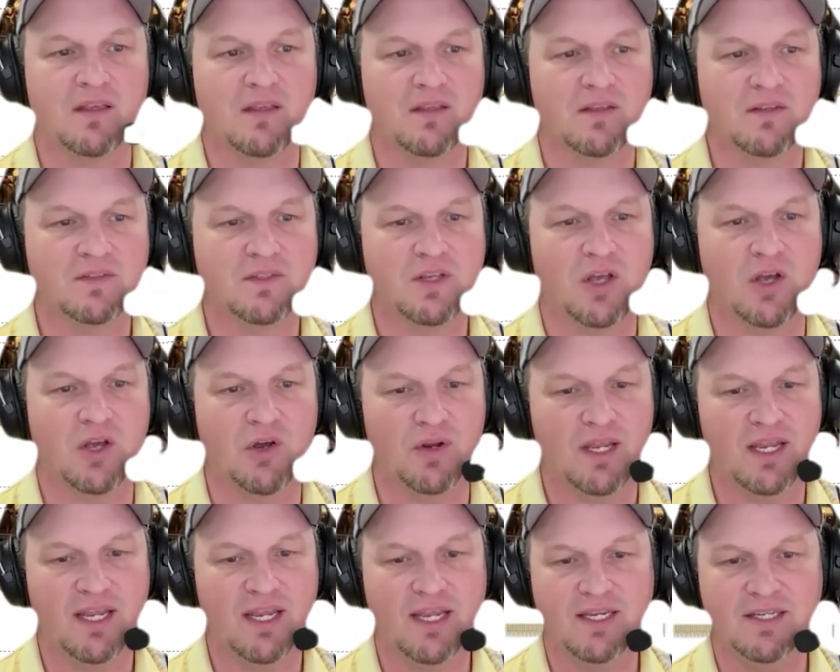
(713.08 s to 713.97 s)
So
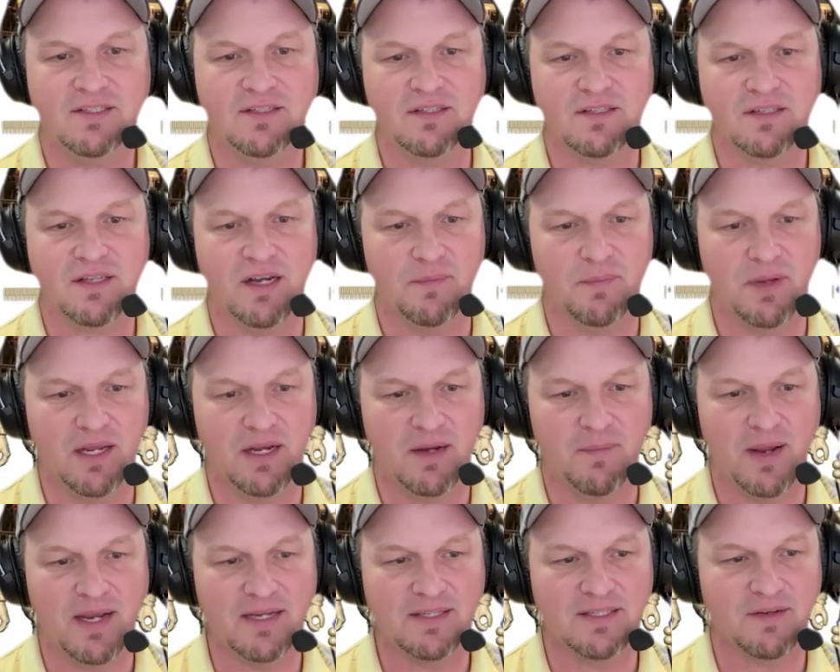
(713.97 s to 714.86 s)
he's just going to be
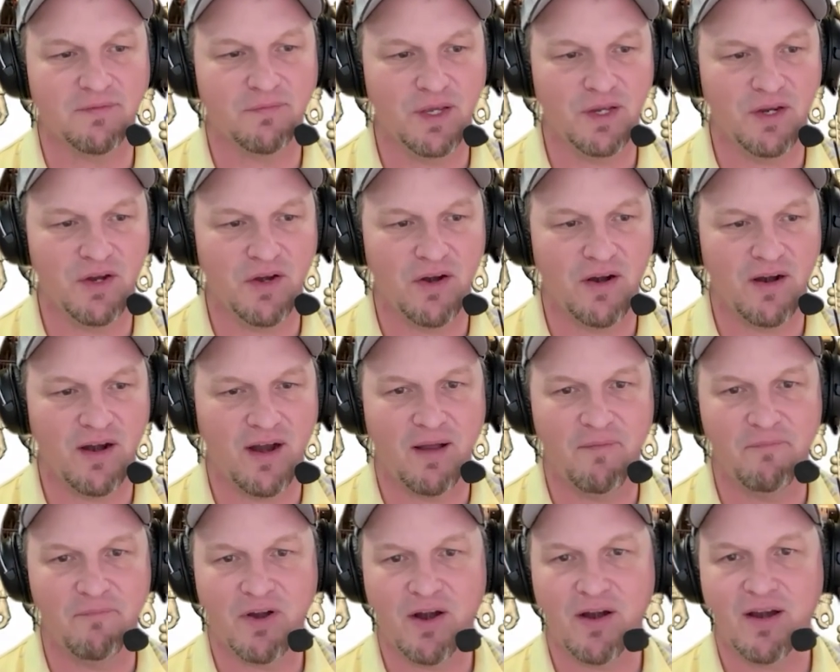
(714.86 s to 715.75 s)
an amazing figure.
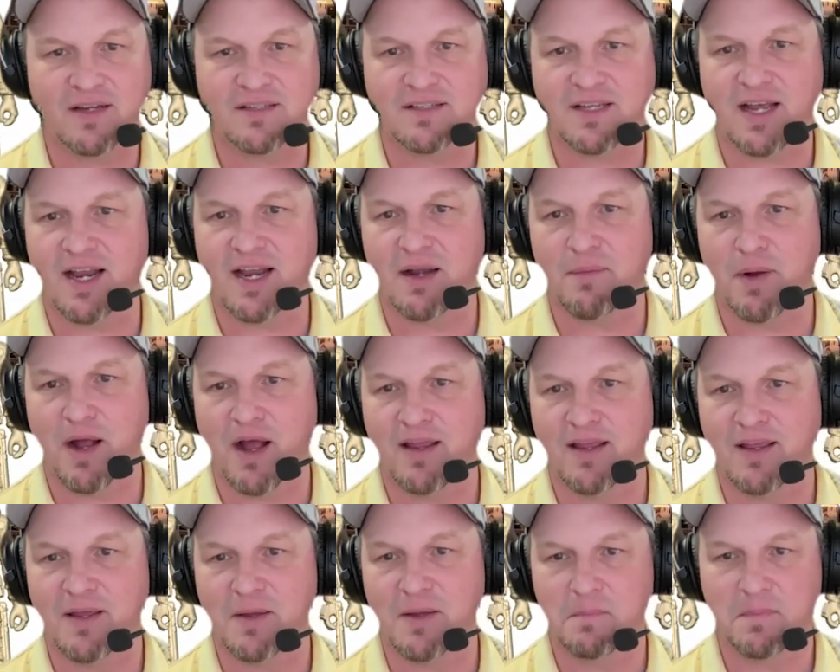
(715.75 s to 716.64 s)
I'm very excited
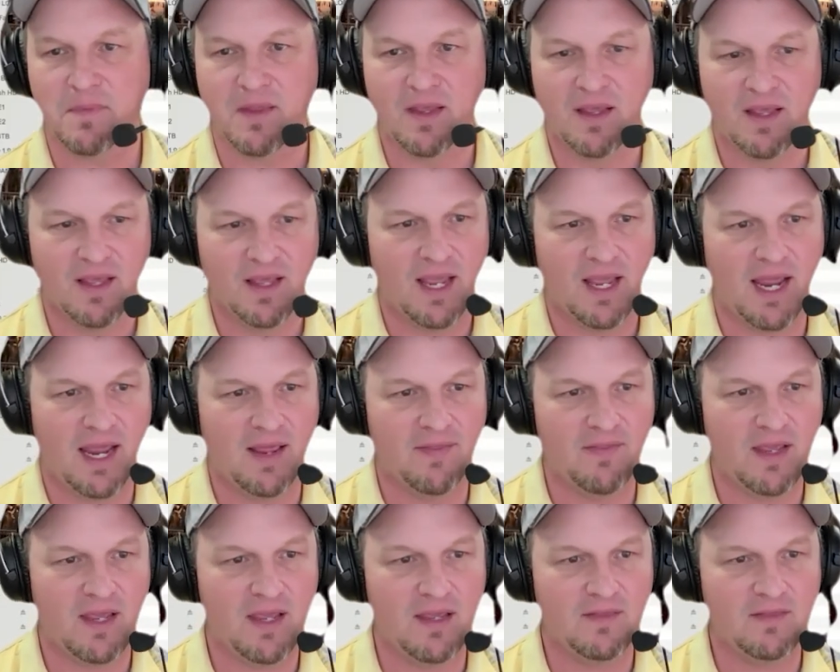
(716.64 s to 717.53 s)
about him.
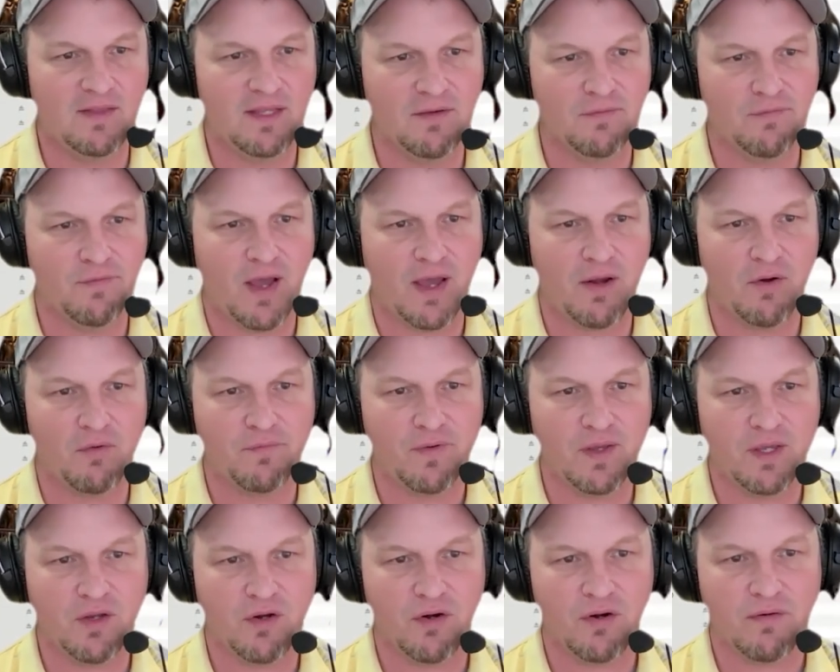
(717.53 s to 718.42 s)
And then the final
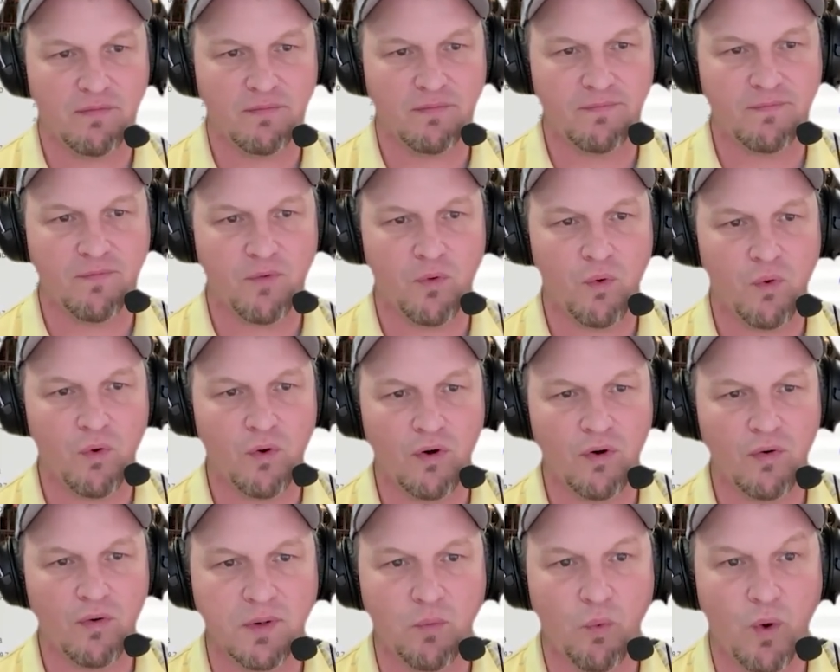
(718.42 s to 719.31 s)
figure
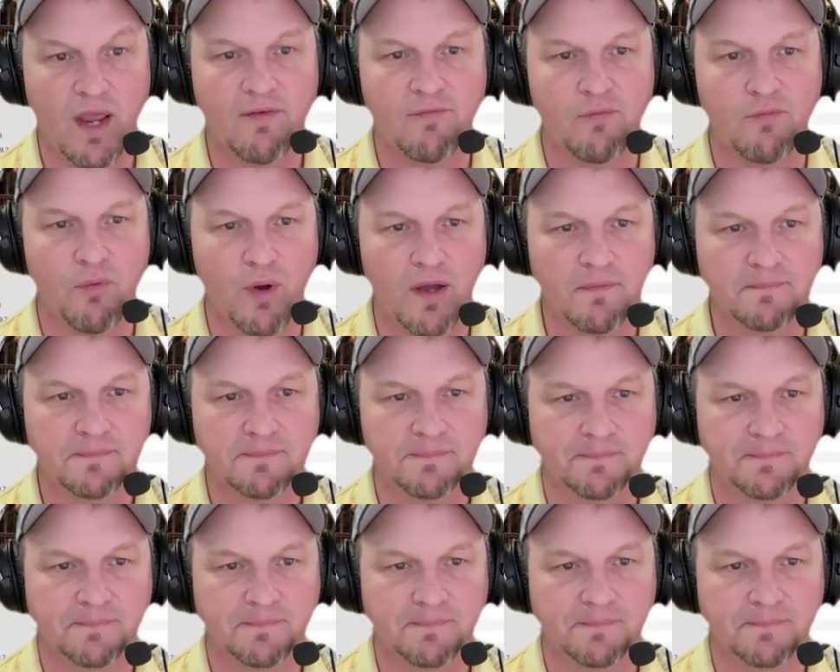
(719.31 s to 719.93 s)
for Wave 1.